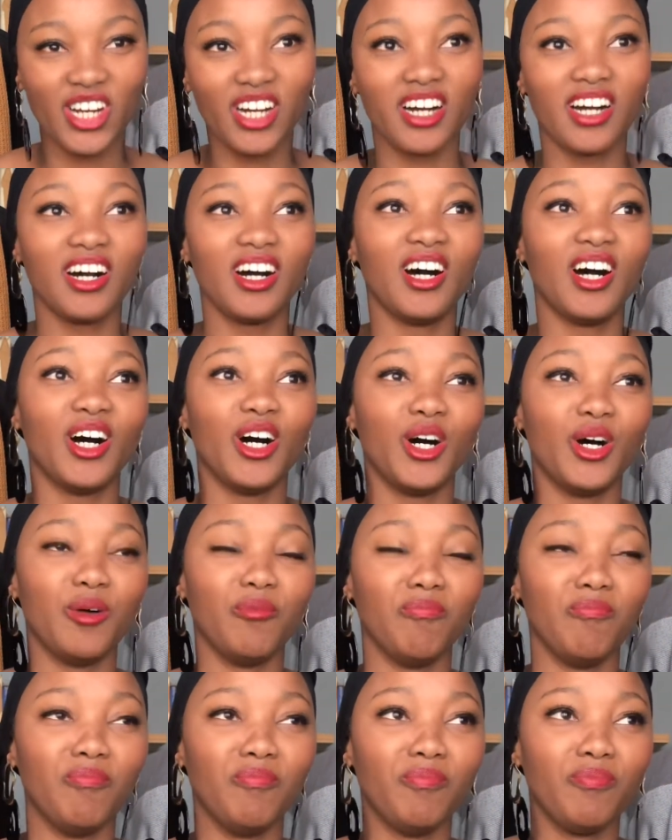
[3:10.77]

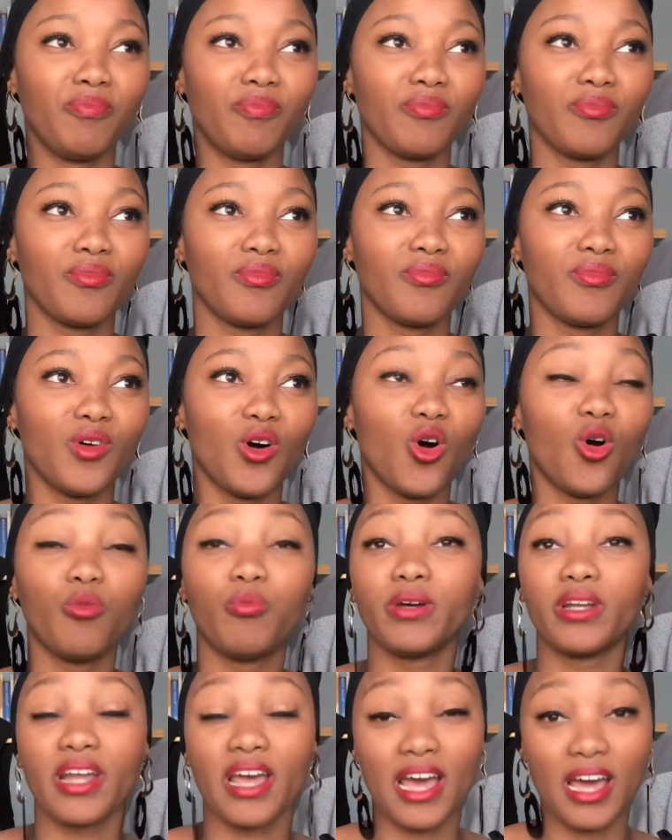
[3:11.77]
Open
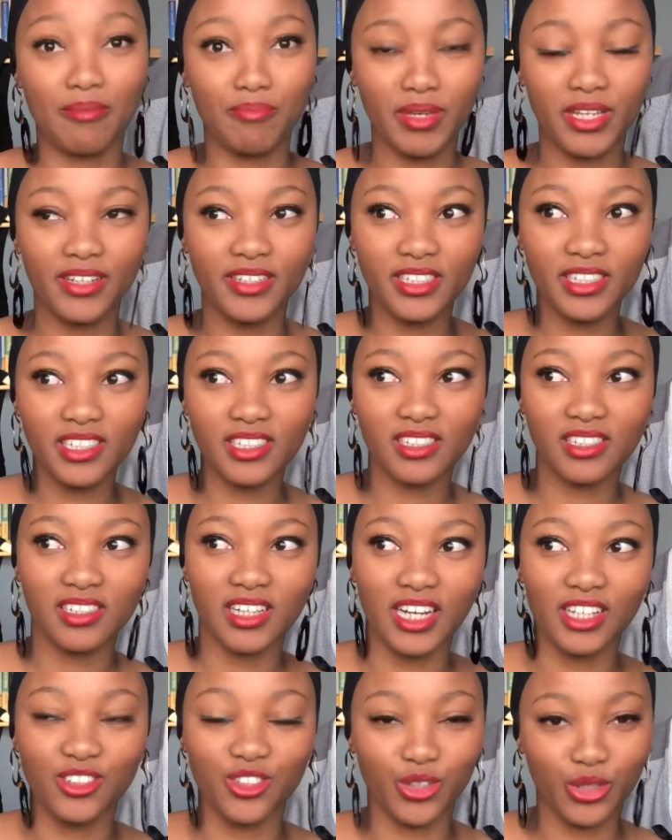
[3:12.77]
Happiness, I
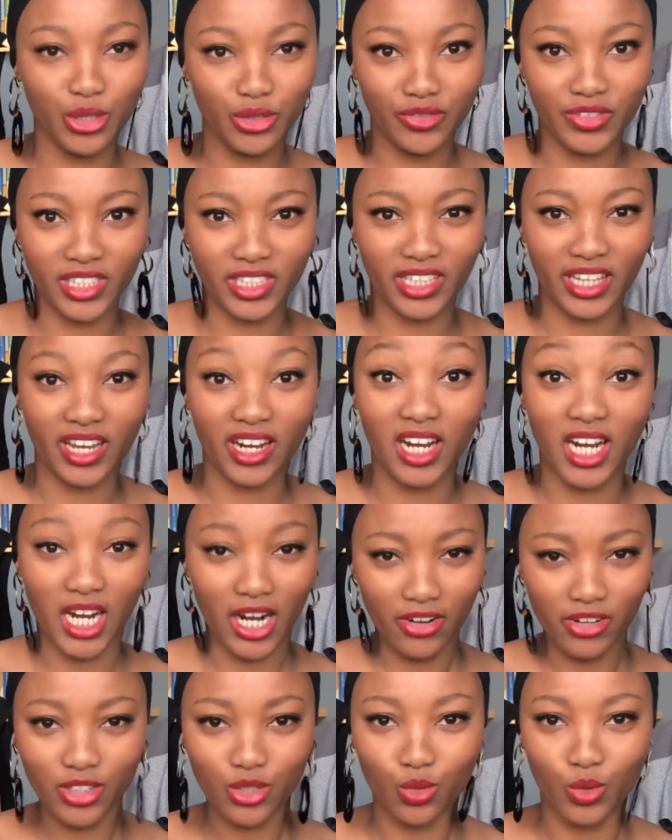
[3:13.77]
don't know if it's their
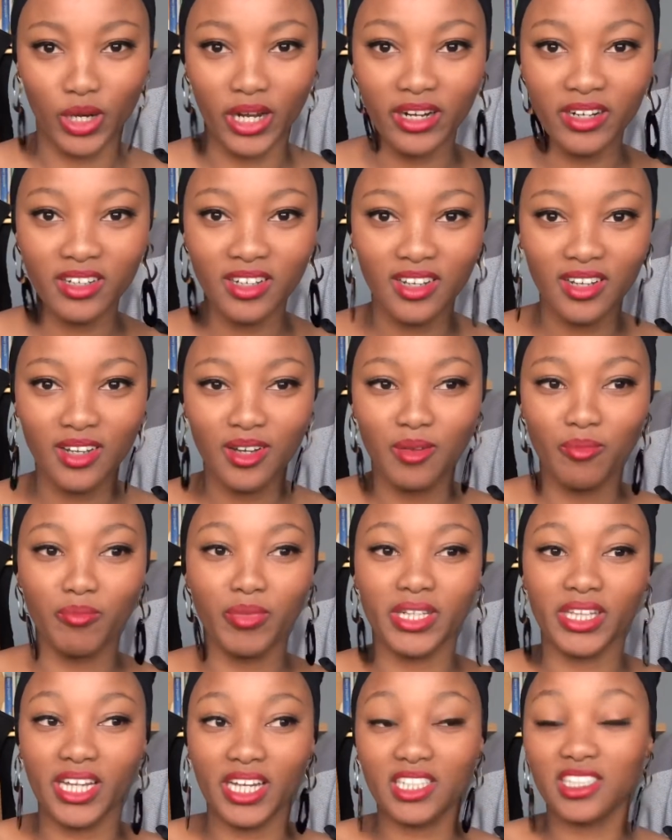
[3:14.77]
current one, but
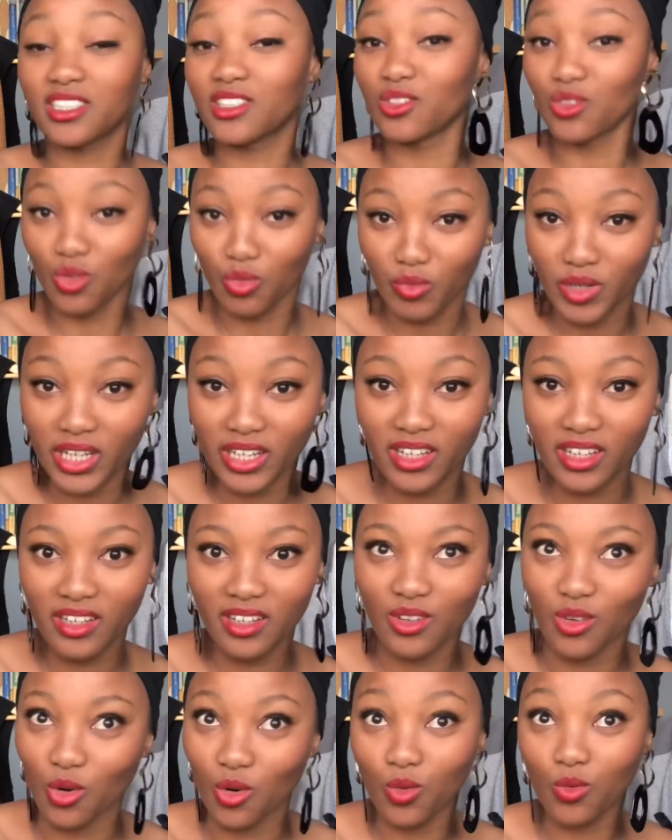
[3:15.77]
that's normally,
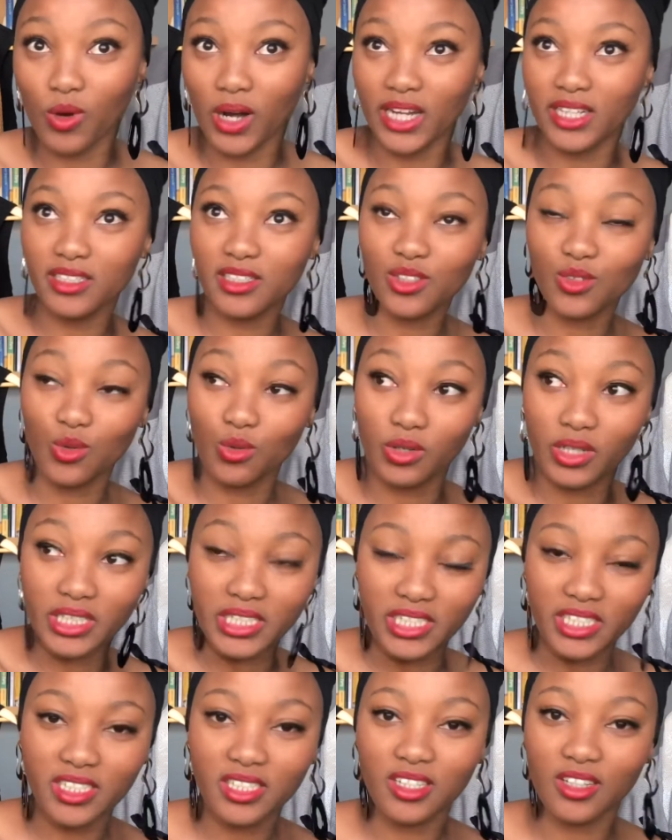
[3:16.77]
or was, or
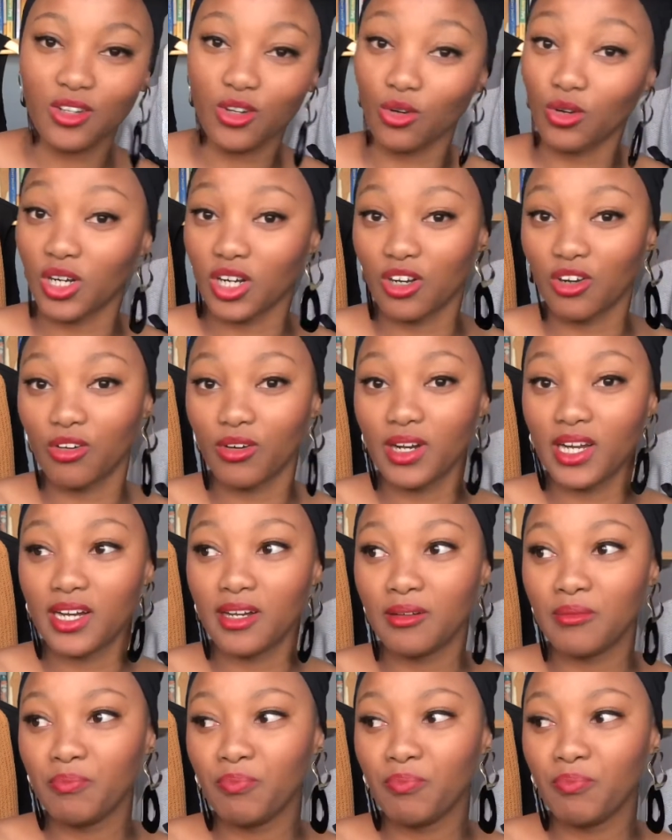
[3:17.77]
is Coca-Cola.